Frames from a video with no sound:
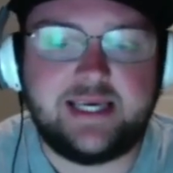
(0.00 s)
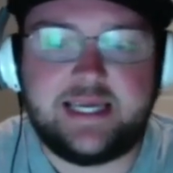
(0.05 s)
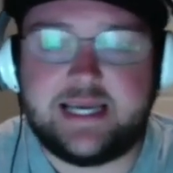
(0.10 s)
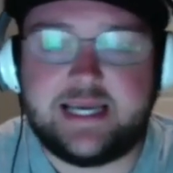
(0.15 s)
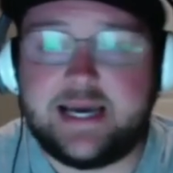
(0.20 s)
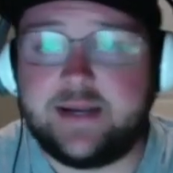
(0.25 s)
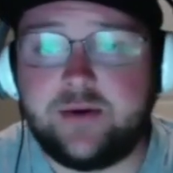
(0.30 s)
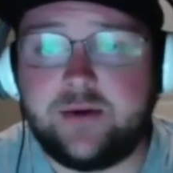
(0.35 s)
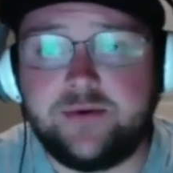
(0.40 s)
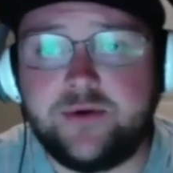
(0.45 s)
And
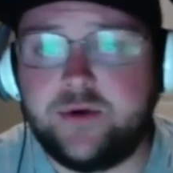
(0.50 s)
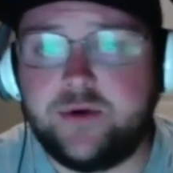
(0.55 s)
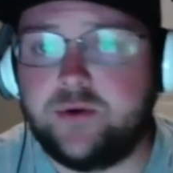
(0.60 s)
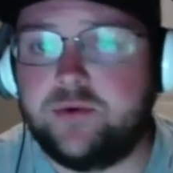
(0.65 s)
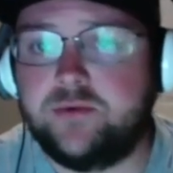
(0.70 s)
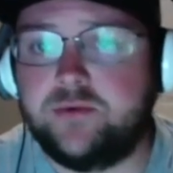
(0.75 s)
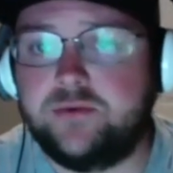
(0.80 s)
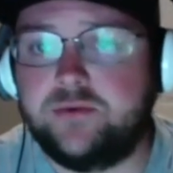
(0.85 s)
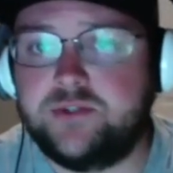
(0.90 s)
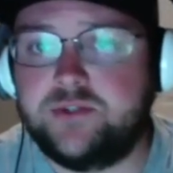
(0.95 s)
I don't
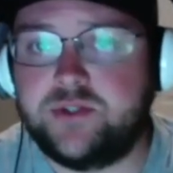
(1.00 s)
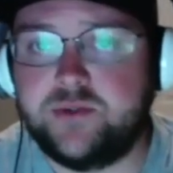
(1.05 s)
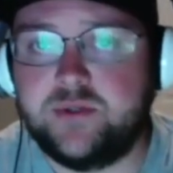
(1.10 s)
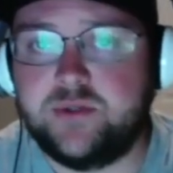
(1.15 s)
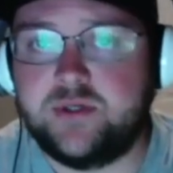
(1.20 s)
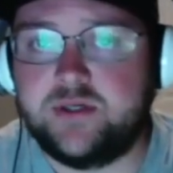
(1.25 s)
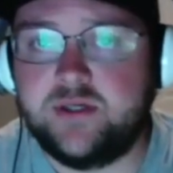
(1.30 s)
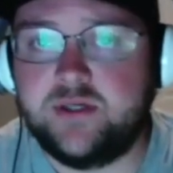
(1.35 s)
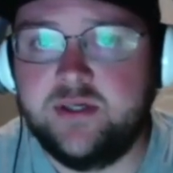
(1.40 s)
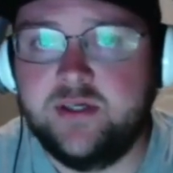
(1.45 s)
know
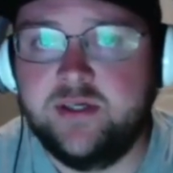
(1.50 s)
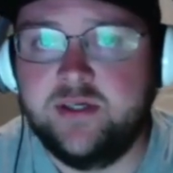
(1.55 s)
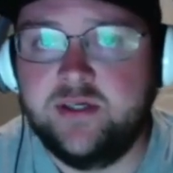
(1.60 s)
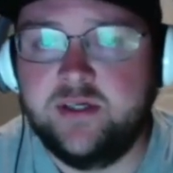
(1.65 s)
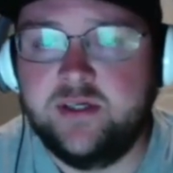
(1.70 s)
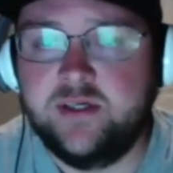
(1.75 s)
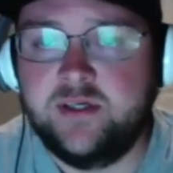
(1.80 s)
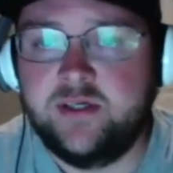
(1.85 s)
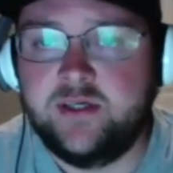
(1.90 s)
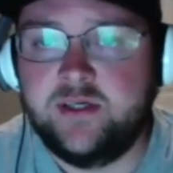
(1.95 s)
Tua,
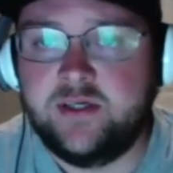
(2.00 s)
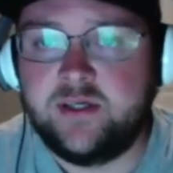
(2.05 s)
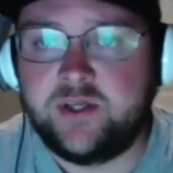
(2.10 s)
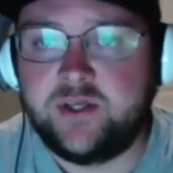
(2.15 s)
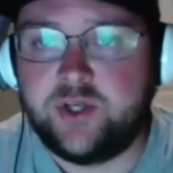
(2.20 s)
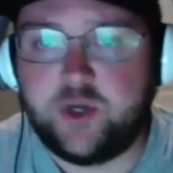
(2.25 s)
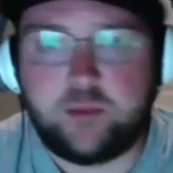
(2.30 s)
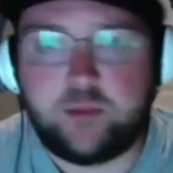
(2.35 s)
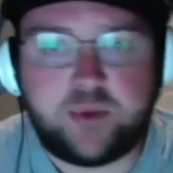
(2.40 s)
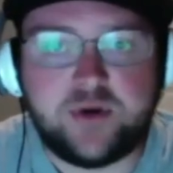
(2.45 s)

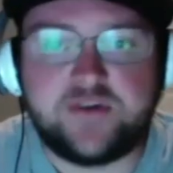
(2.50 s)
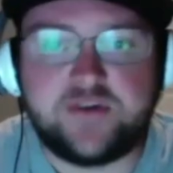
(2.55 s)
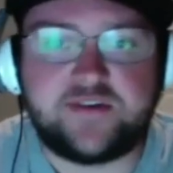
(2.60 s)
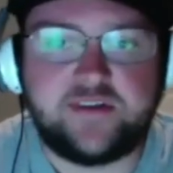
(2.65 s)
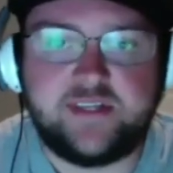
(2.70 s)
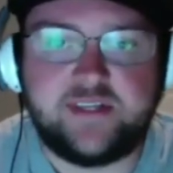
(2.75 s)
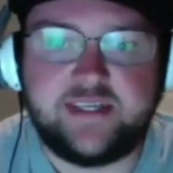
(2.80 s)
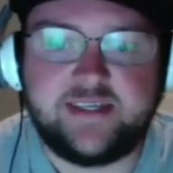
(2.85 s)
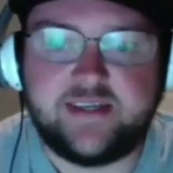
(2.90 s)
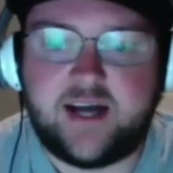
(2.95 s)

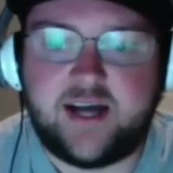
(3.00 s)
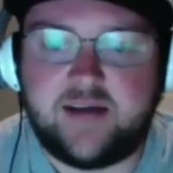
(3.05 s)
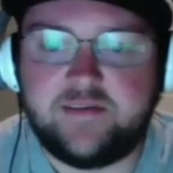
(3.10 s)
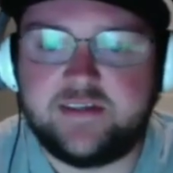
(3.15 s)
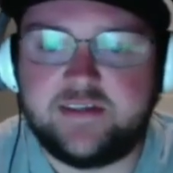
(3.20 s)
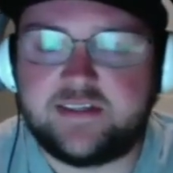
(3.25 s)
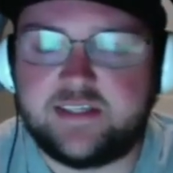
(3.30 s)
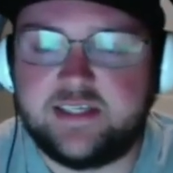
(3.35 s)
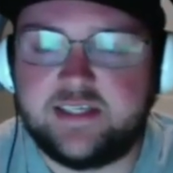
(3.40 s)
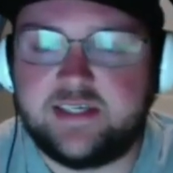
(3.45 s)
personally,
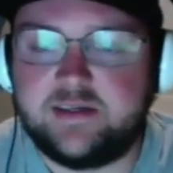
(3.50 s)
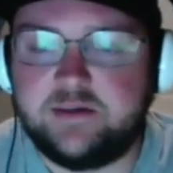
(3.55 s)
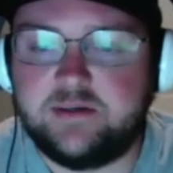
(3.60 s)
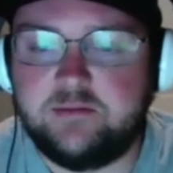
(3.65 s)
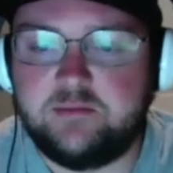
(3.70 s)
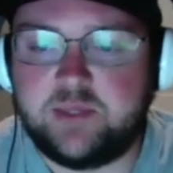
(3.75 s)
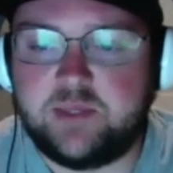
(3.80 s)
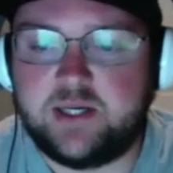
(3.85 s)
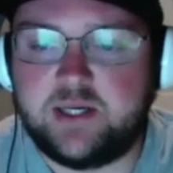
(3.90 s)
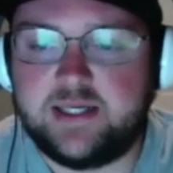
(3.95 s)
obviously,
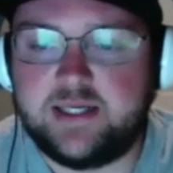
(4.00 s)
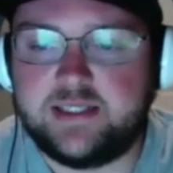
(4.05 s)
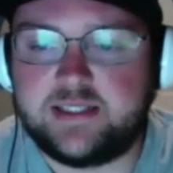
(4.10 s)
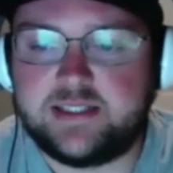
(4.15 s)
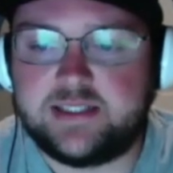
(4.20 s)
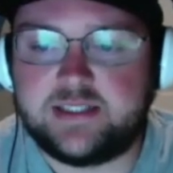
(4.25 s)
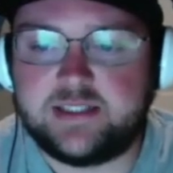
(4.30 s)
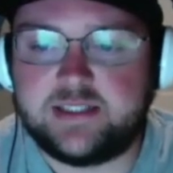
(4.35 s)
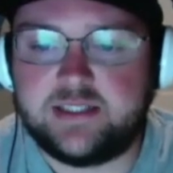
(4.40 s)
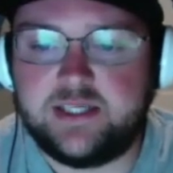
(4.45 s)
but
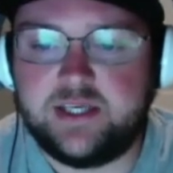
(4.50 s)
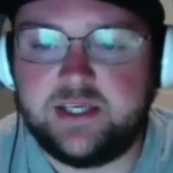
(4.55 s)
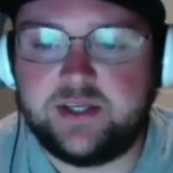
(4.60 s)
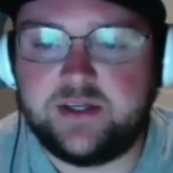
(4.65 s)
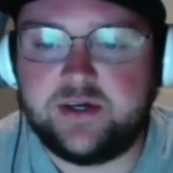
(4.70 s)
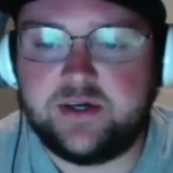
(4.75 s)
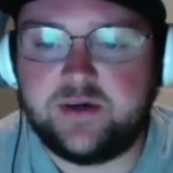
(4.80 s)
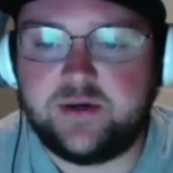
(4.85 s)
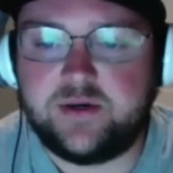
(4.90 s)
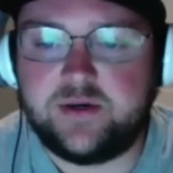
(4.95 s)

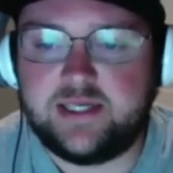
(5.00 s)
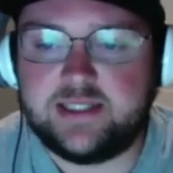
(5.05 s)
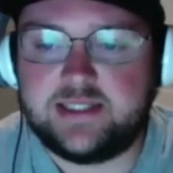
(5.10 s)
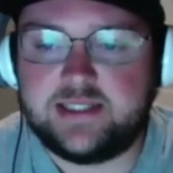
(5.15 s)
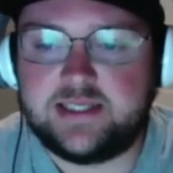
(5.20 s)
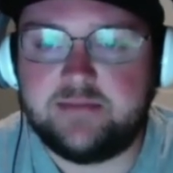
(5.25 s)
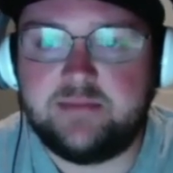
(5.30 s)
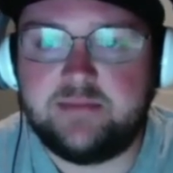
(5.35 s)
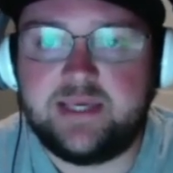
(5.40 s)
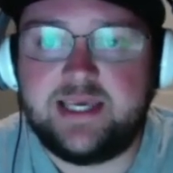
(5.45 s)

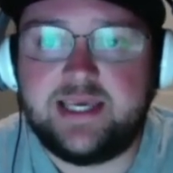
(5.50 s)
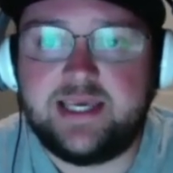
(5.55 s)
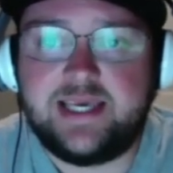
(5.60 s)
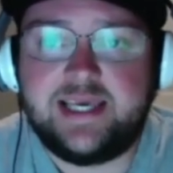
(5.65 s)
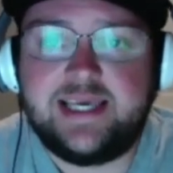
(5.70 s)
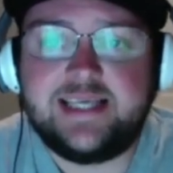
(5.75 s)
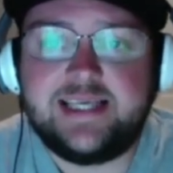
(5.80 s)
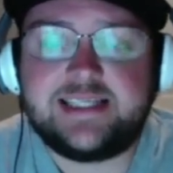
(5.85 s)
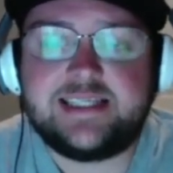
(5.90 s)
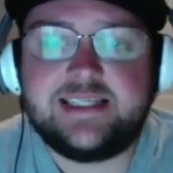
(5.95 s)
to me,
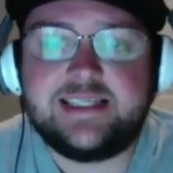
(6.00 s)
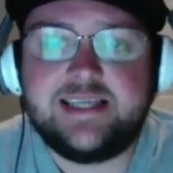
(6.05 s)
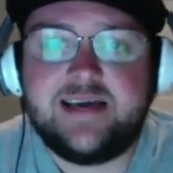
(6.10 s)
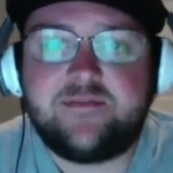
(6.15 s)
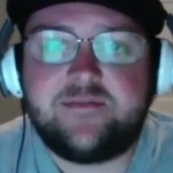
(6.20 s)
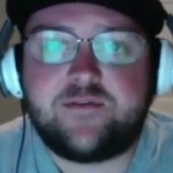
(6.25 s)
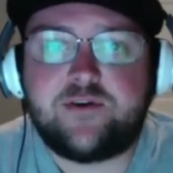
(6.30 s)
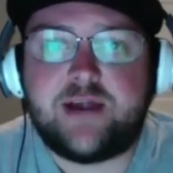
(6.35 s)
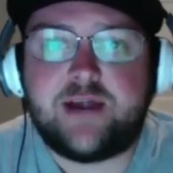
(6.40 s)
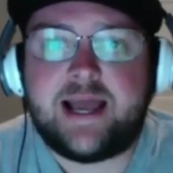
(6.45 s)
he's
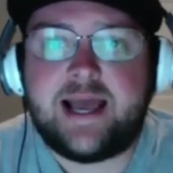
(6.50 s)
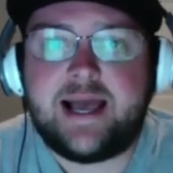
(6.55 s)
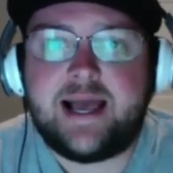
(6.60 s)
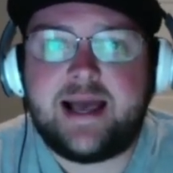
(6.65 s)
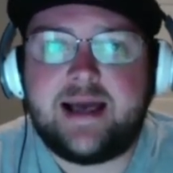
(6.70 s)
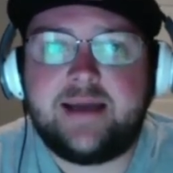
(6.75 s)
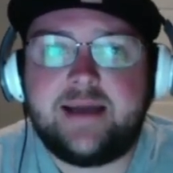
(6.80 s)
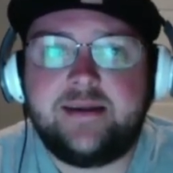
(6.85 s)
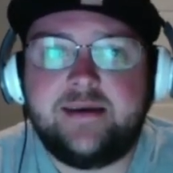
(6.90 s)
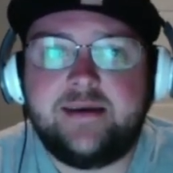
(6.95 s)
never
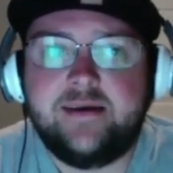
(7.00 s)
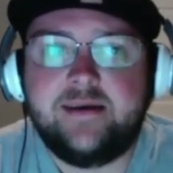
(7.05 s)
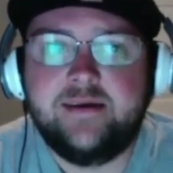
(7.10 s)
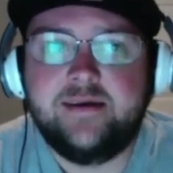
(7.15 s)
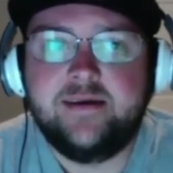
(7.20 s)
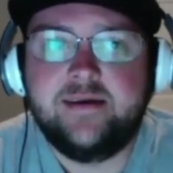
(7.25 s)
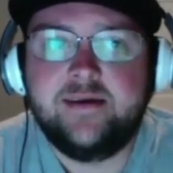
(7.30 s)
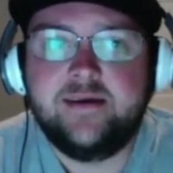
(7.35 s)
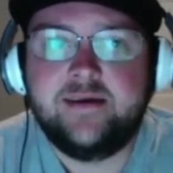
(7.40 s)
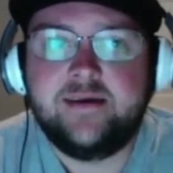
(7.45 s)
had,
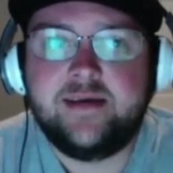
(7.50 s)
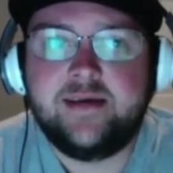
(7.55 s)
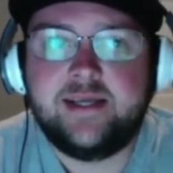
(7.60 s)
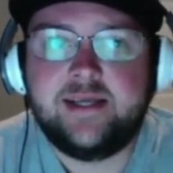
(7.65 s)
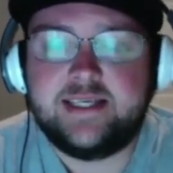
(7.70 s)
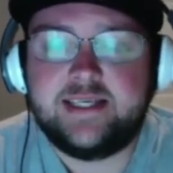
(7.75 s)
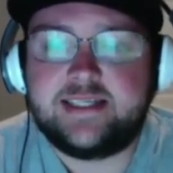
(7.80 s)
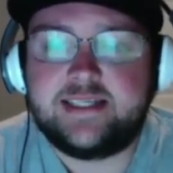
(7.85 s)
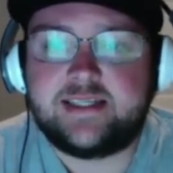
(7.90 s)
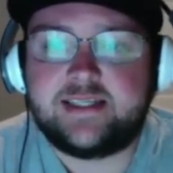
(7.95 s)
at
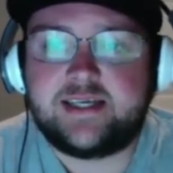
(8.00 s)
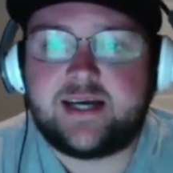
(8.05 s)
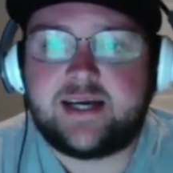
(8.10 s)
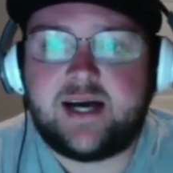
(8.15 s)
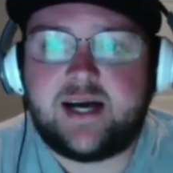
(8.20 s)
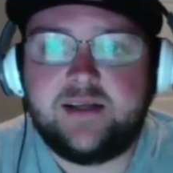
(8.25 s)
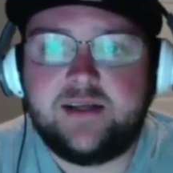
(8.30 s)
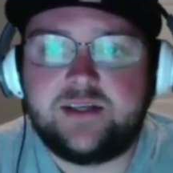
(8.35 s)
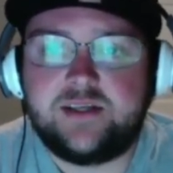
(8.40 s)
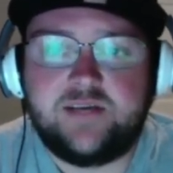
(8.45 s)
least at the
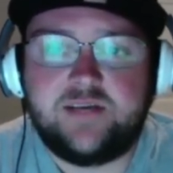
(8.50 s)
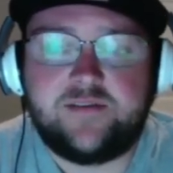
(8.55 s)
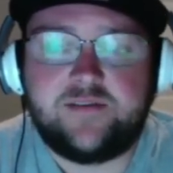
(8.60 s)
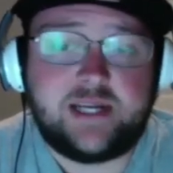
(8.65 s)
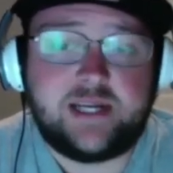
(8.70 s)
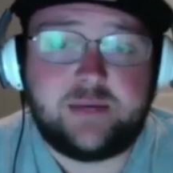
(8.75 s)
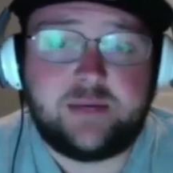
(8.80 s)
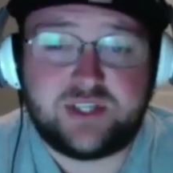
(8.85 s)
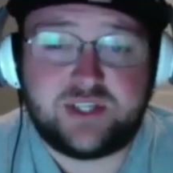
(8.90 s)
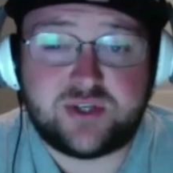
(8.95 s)
college level, and
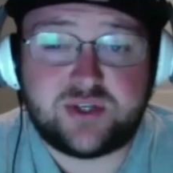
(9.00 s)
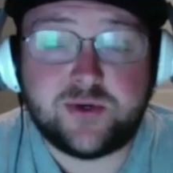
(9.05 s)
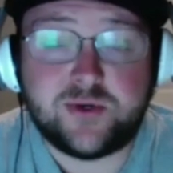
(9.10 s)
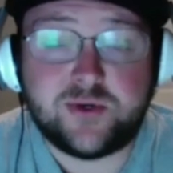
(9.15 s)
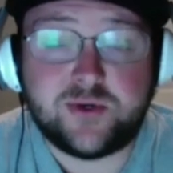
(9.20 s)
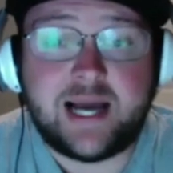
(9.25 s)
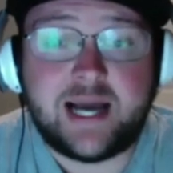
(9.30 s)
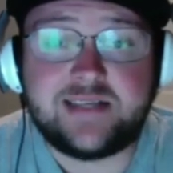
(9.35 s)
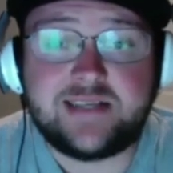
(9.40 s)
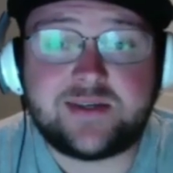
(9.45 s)
I would assume
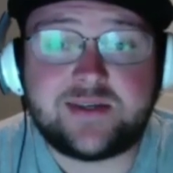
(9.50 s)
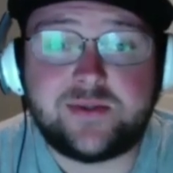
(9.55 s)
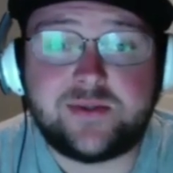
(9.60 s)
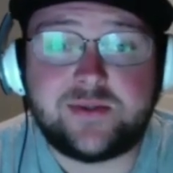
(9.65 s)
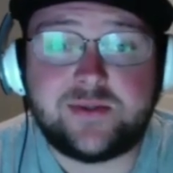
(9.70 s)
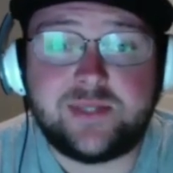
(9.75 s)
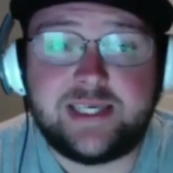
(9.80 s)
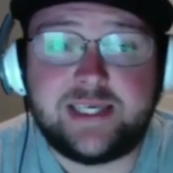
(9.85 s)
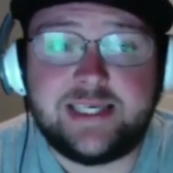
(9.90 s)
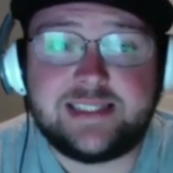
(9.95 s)
high
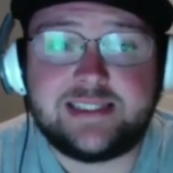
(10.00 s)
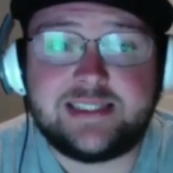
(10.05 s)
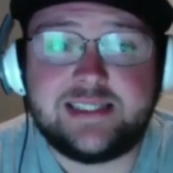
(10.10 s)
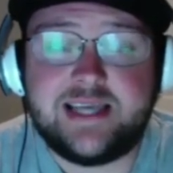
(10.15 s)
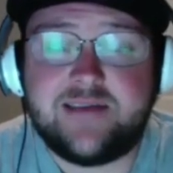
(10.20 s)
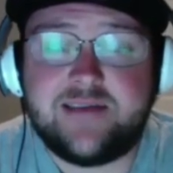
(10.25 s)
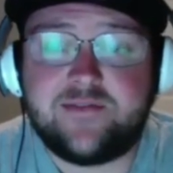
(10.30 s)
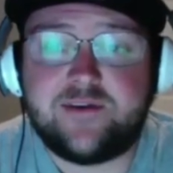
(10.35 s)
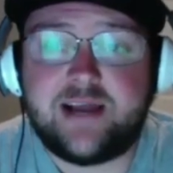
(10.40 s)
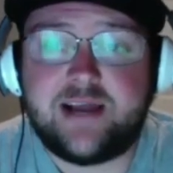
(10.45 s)
school, he's
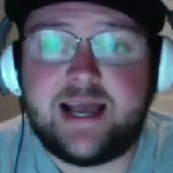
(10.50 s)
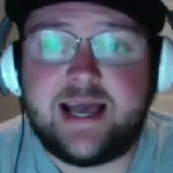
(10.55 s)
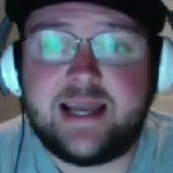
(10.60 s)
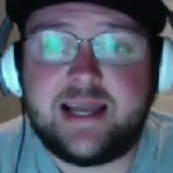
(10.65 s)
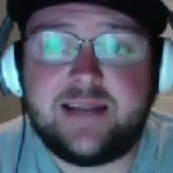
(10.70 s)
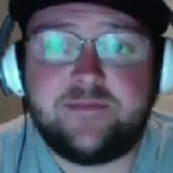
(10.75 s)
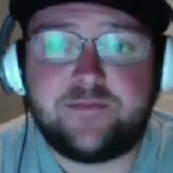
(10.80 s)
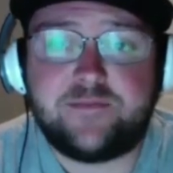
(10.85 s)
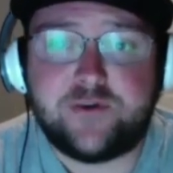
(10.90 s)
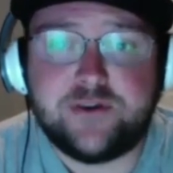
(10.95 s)
never had
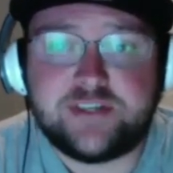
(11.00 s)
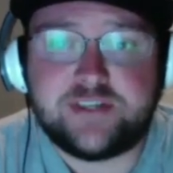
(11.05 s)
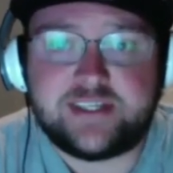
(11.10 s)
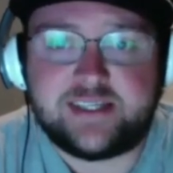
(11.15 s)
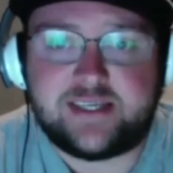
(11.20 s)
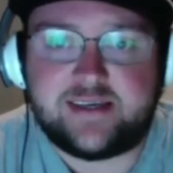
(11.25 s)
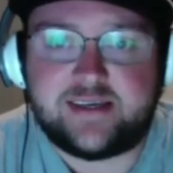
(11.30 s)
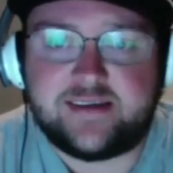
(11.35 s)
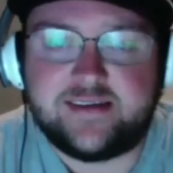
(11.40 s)
adversity.